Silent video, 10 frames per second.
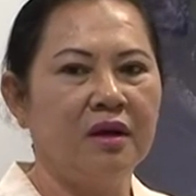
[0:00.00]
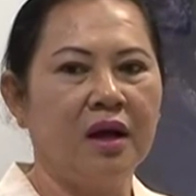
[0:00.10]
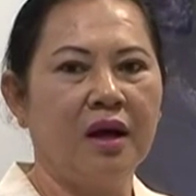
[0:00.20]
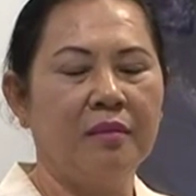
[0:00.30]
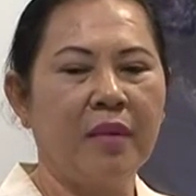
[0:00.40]

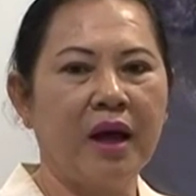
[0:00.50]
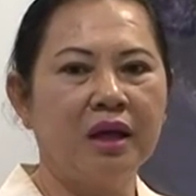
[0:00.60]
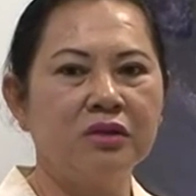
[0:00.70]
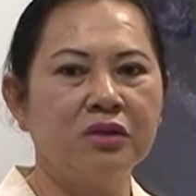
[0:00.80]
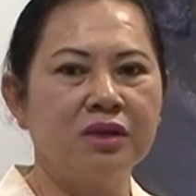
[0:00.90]

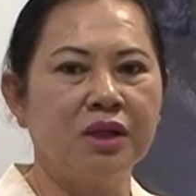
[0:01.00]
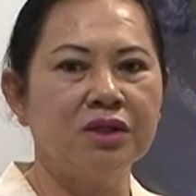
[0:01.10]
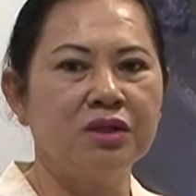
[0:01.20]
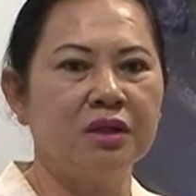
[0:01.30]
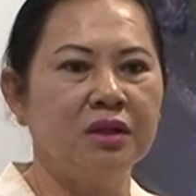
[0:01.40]
Speaking to our Lao
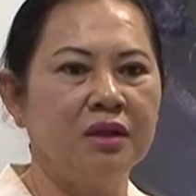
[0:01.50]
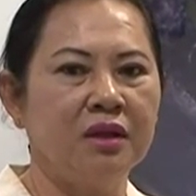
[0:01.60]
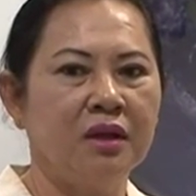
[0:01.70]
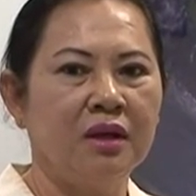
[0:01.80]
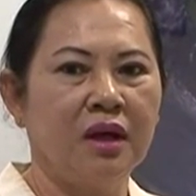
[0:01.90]
National
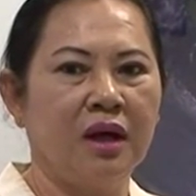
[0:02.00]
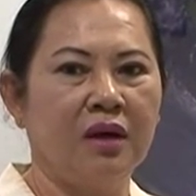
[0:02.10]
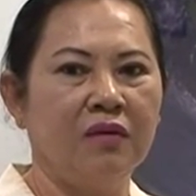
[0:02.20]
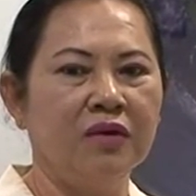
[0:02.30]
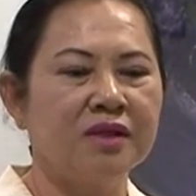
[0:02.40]
Television
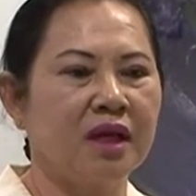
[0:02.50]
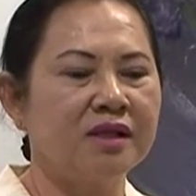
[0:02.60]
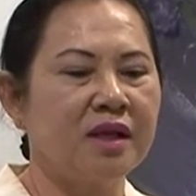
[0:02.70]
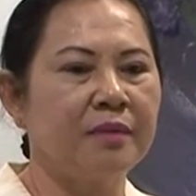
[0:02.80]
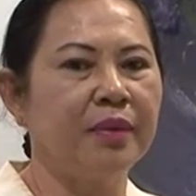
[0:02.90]
English
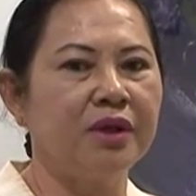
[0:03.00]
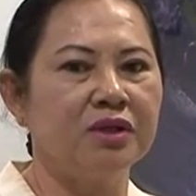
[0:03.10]
Language News